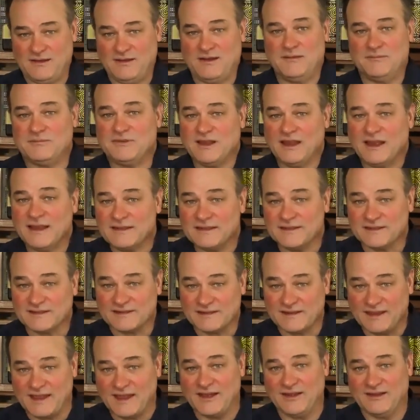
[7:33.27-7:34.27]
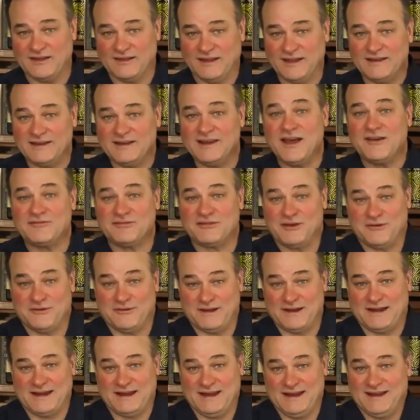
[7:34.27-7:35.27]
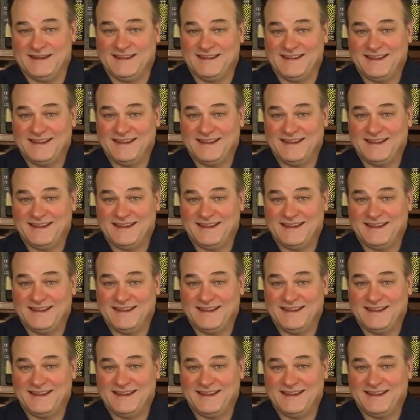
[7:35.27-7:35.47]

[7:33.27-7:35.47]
I'm playing the scale enough already.